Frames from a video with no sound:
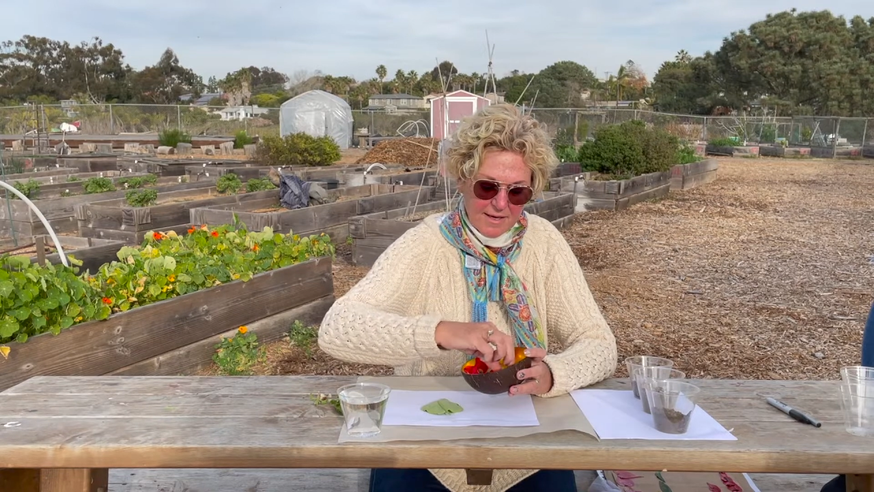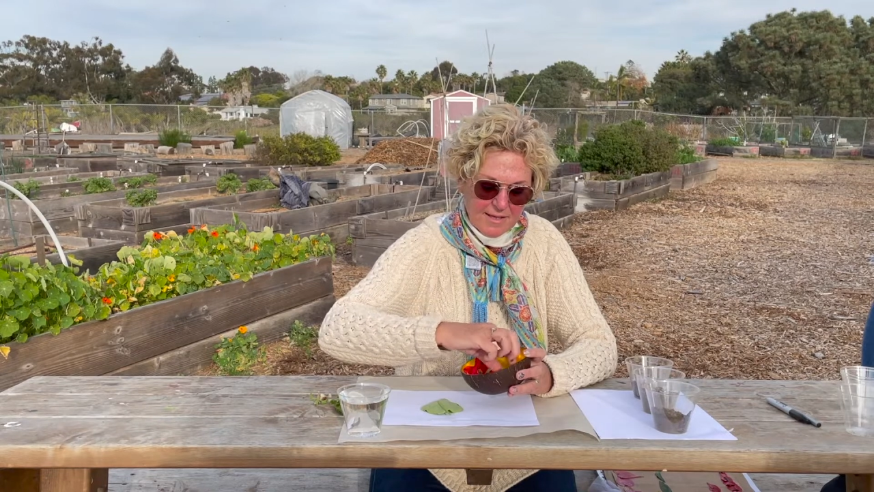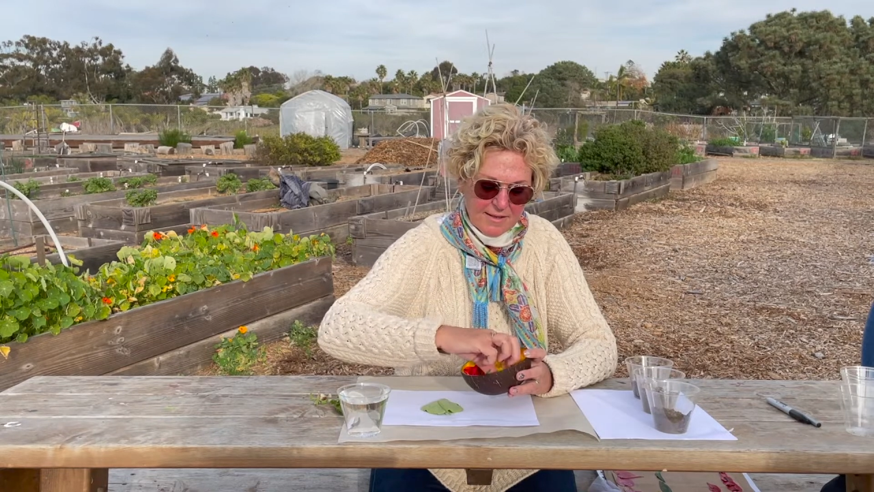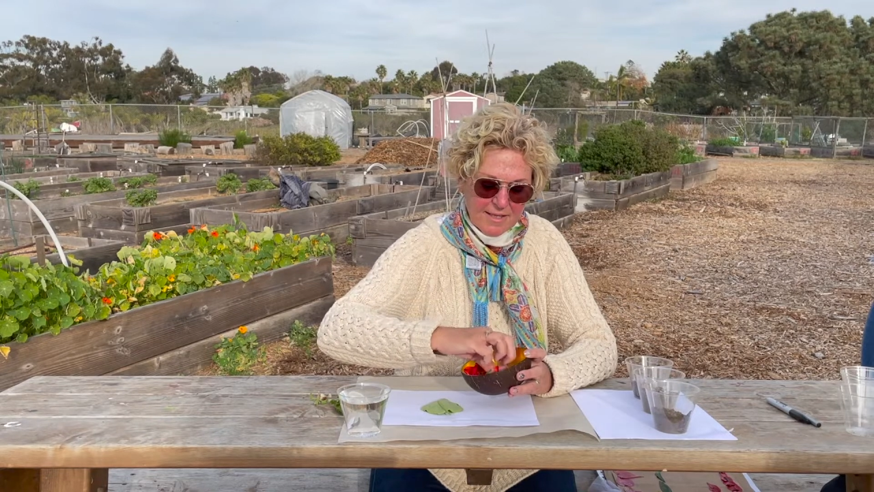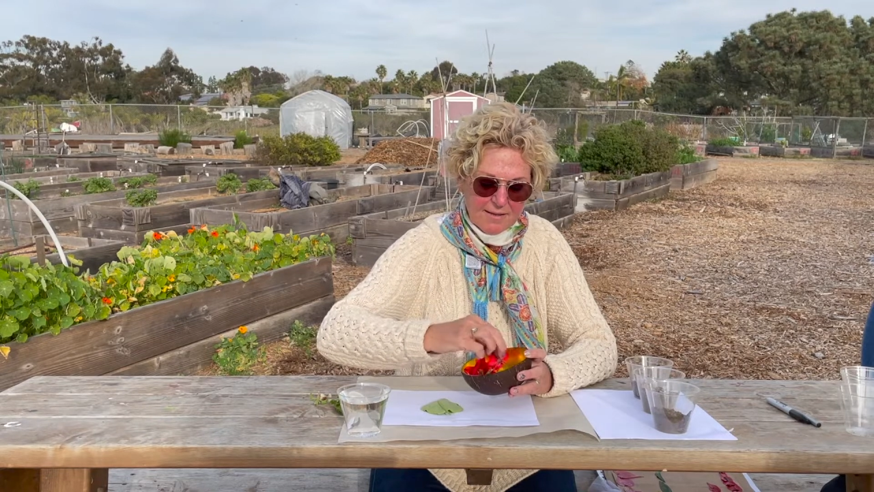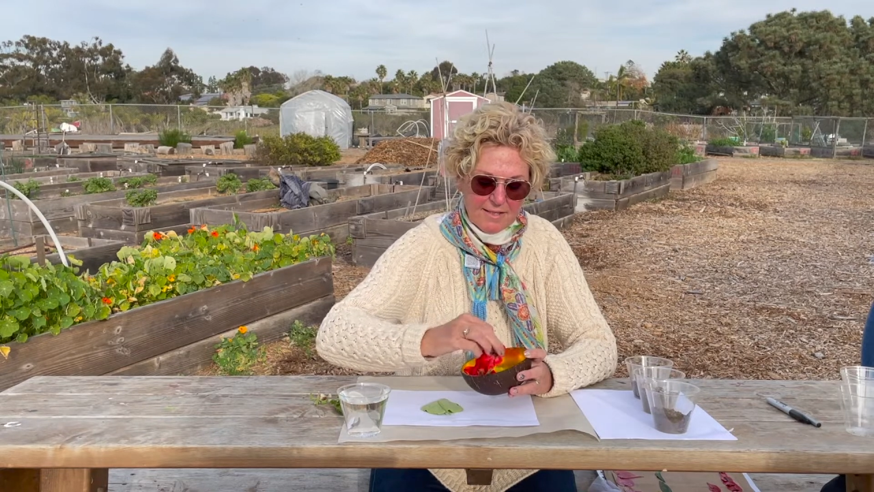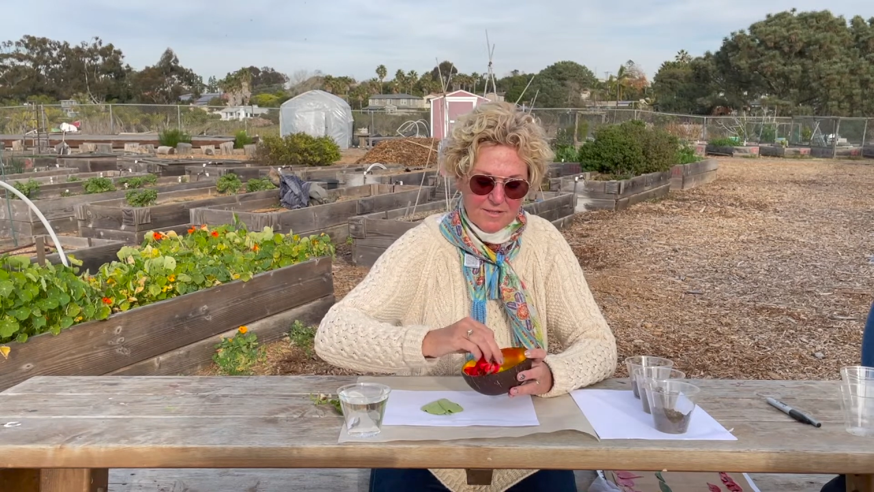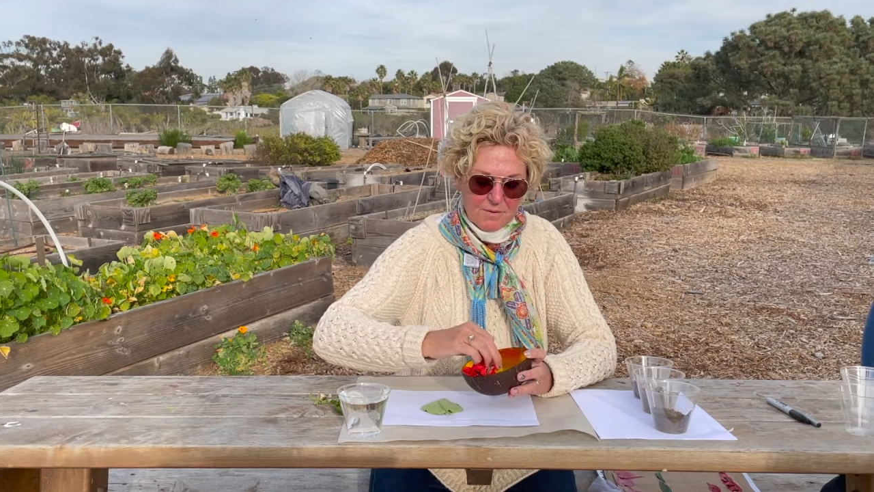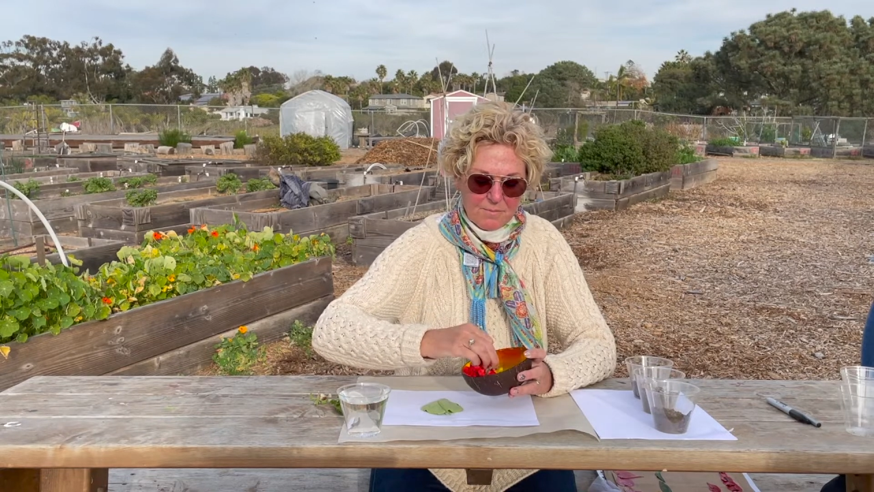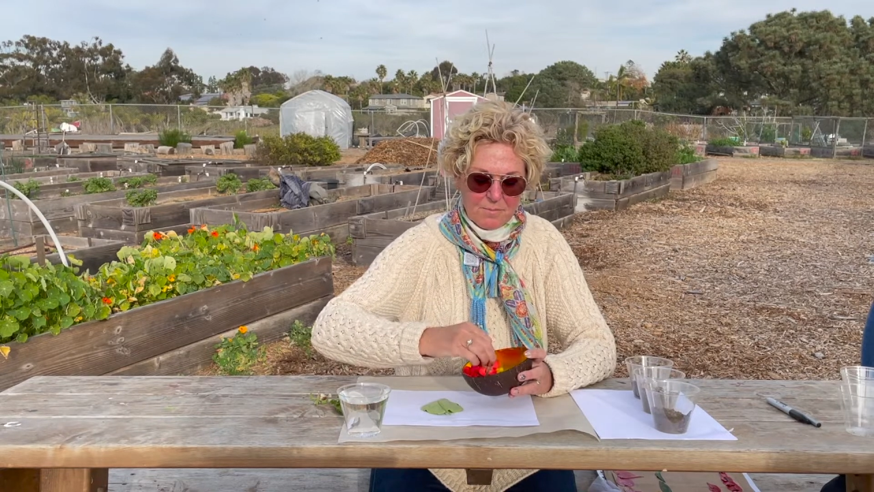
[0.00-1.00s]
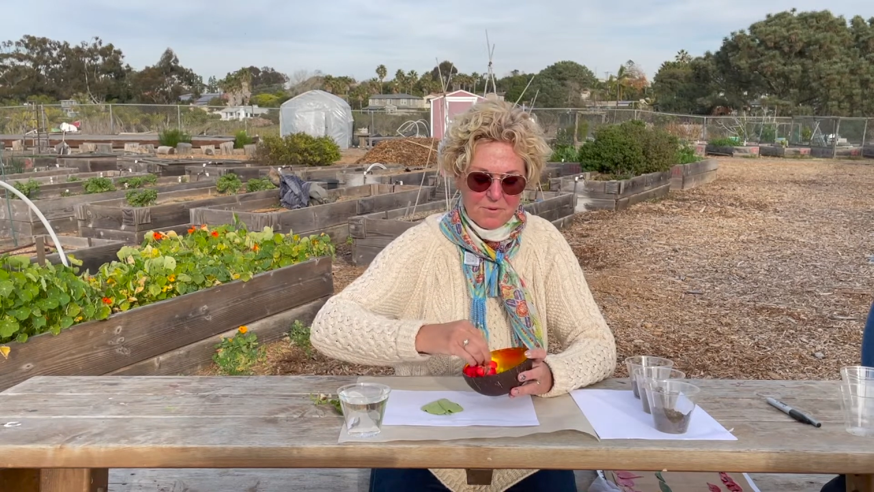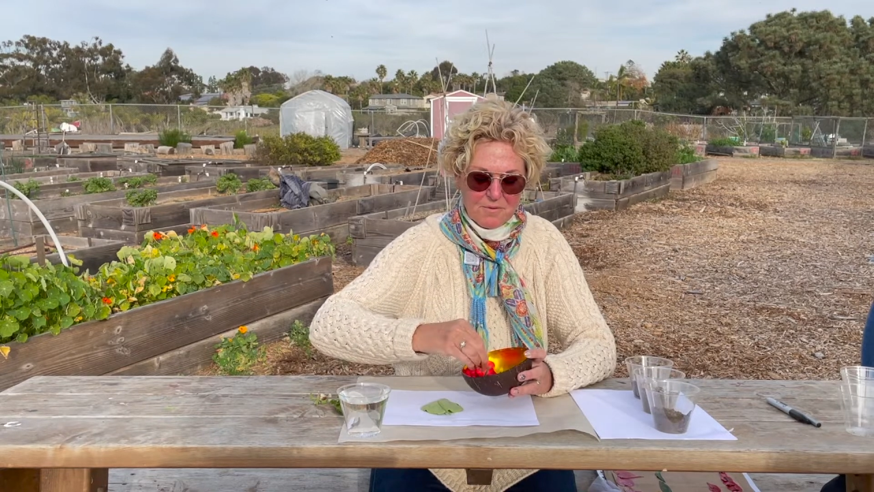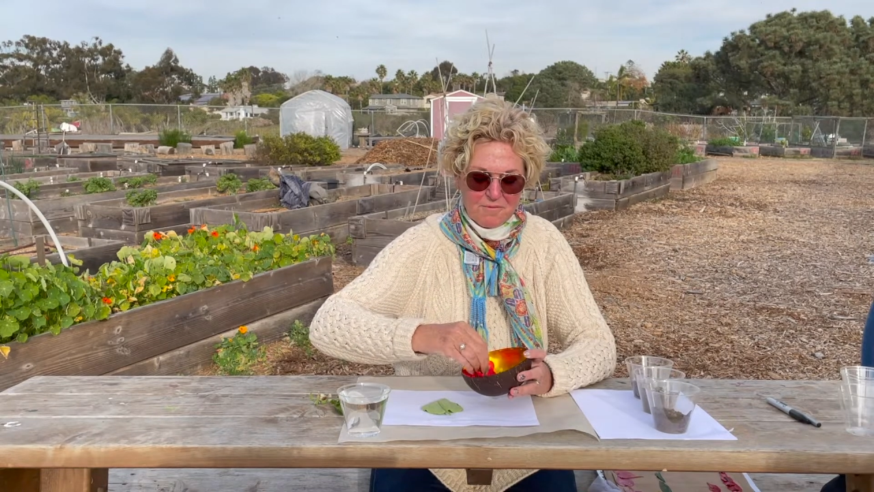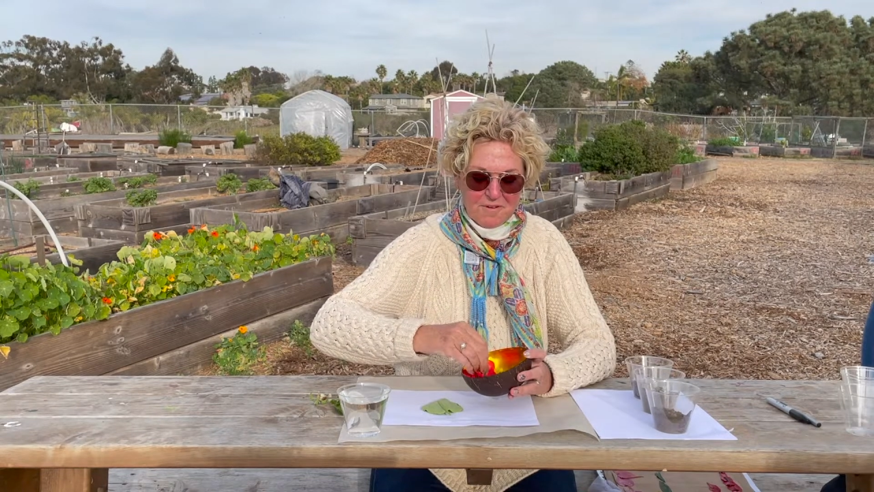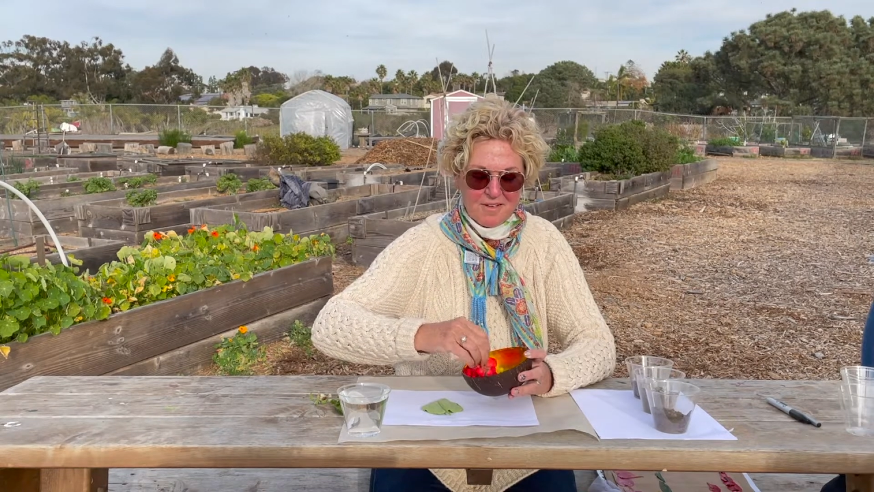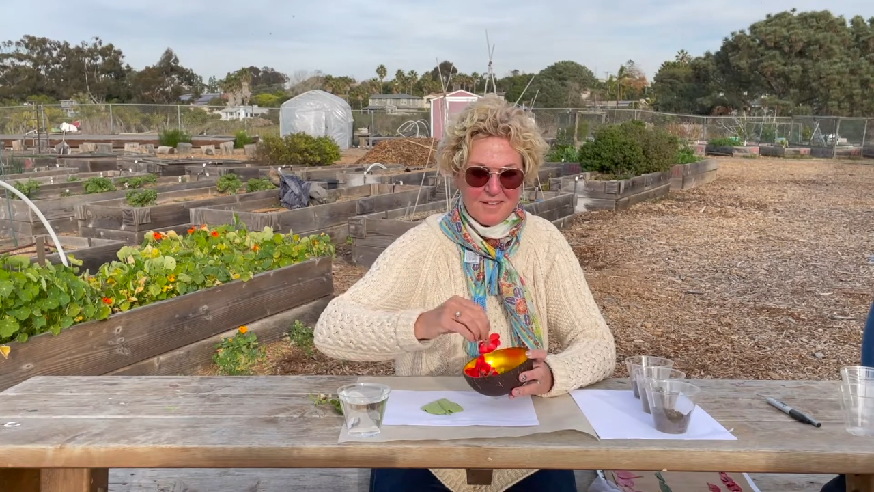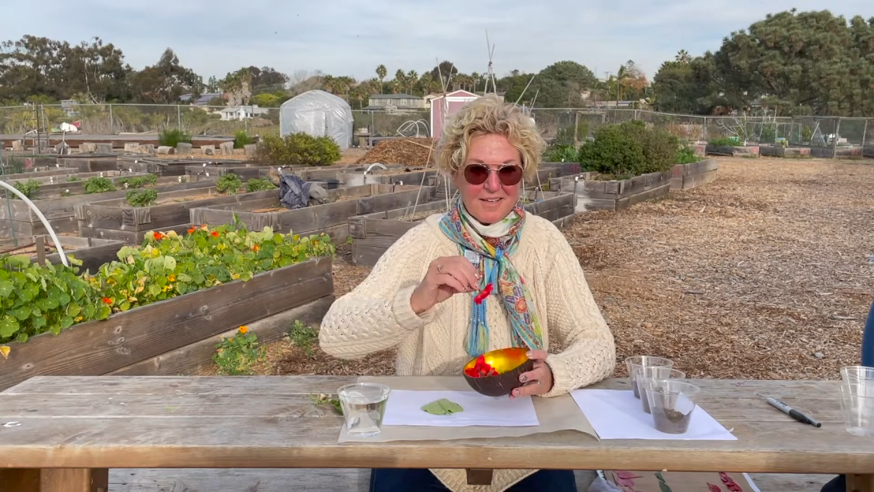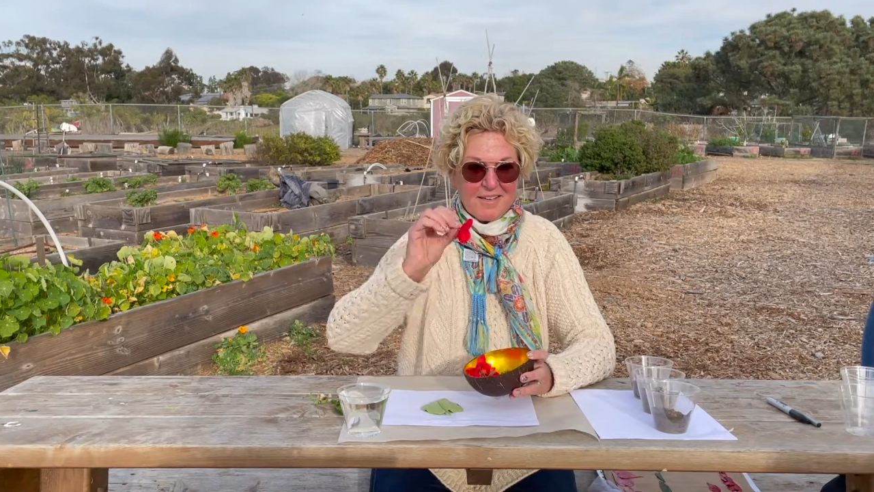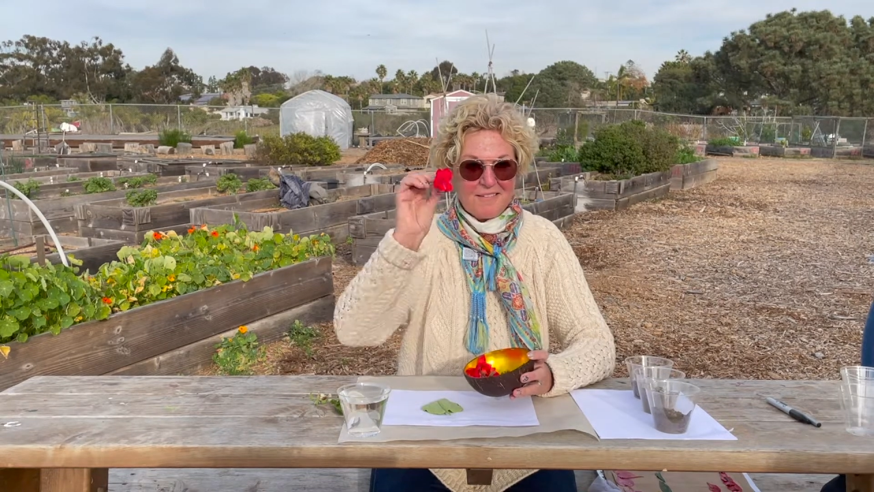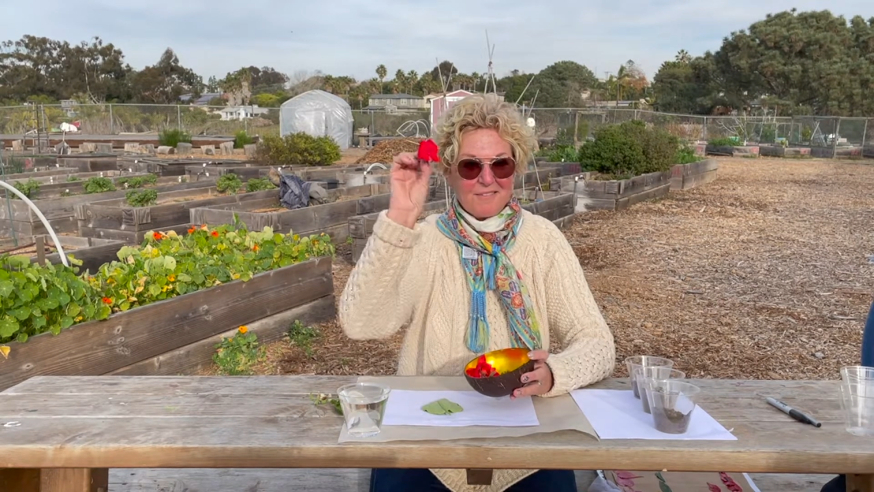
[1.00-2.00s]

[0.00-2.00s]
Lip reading: think these are bougainvillea